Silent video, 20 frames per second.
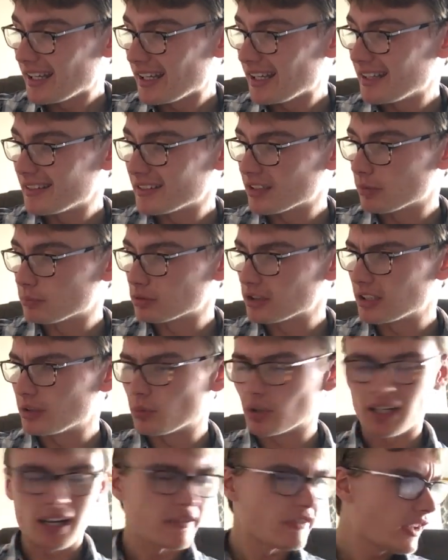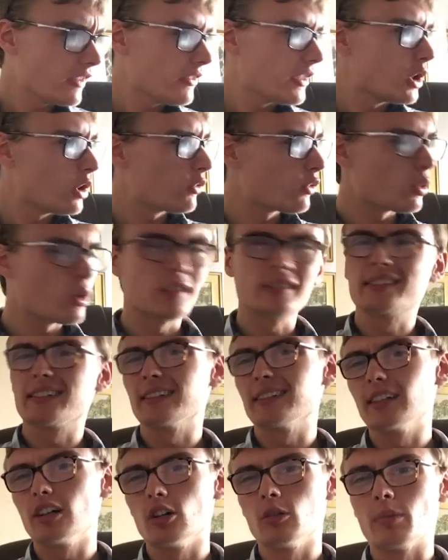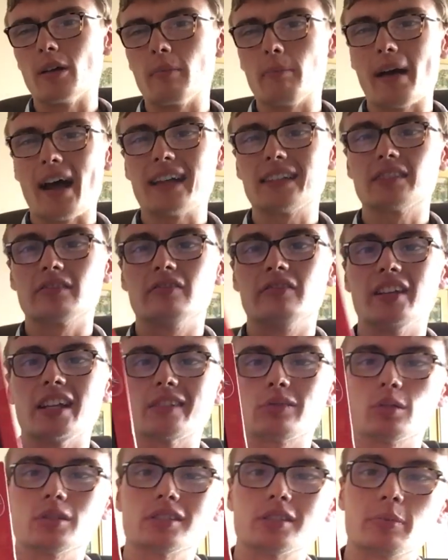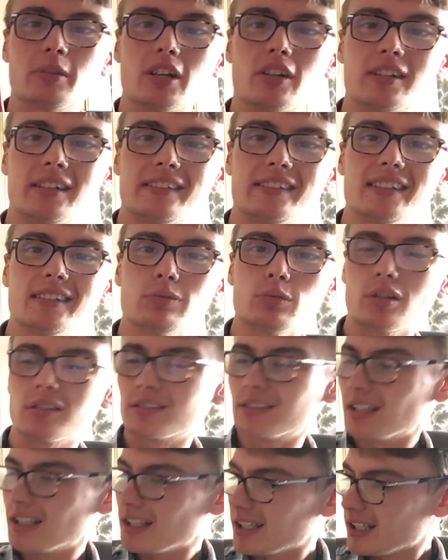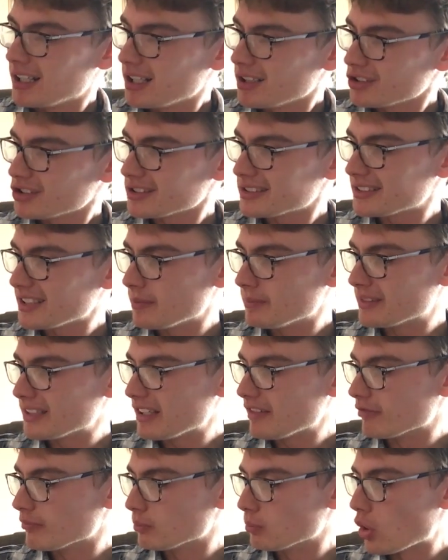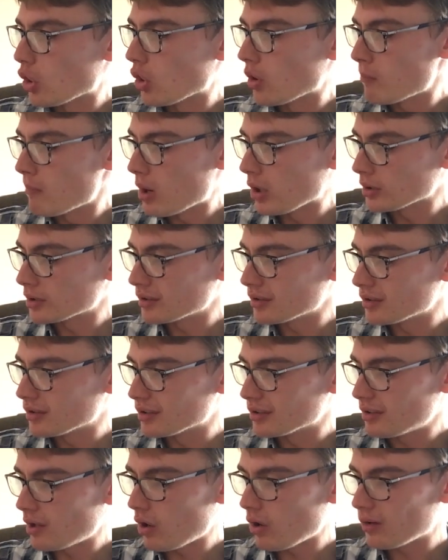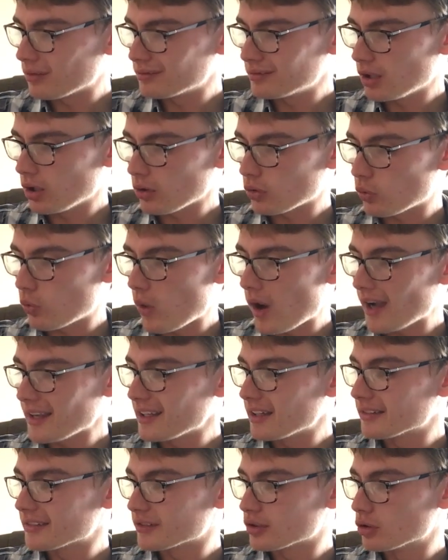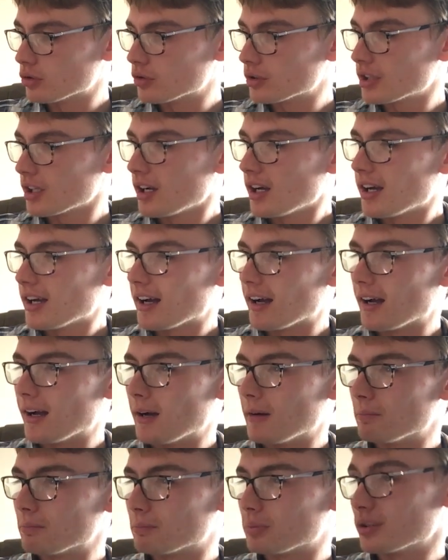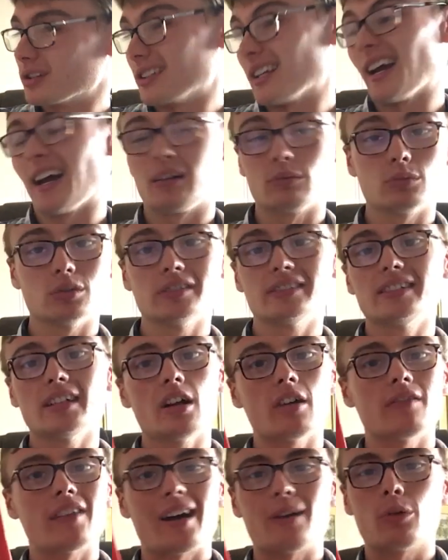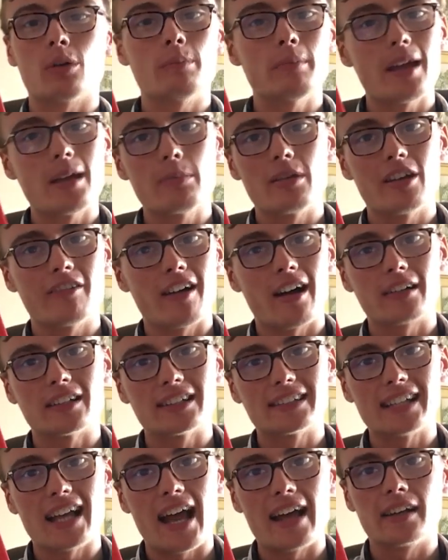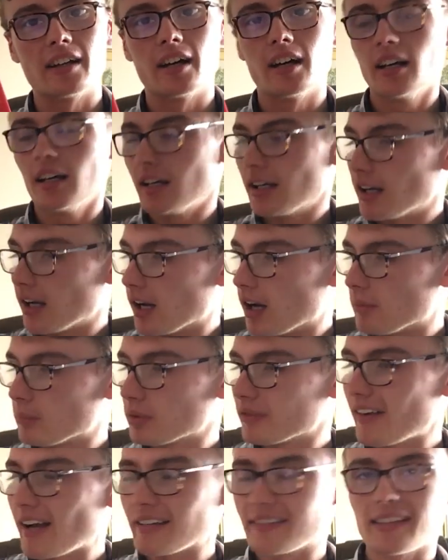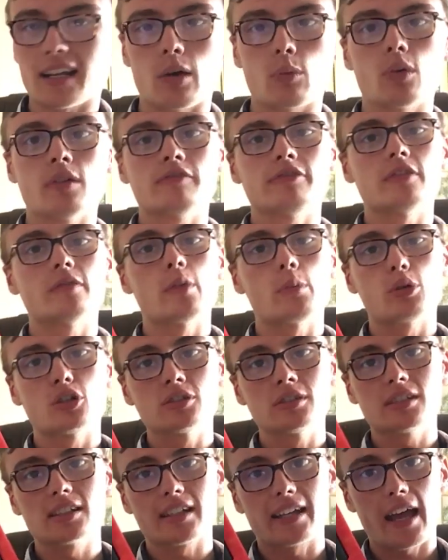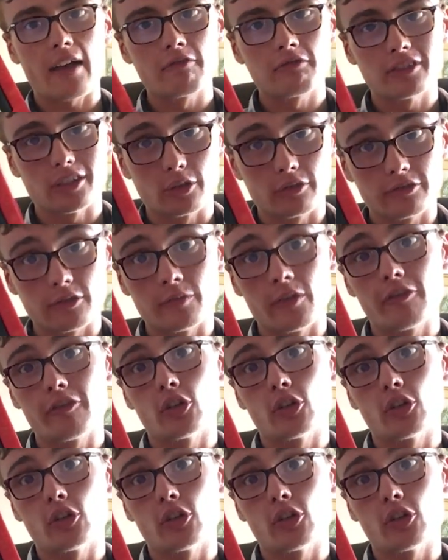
isn't a brilliant one. I think the other one's a little bit better than this one, to be honest. This one just seems even more modern and not not quite as good. Um, but yeah, we'll see on that one, maybe around a tenner. Um, but that's that one from the bundle again, so from the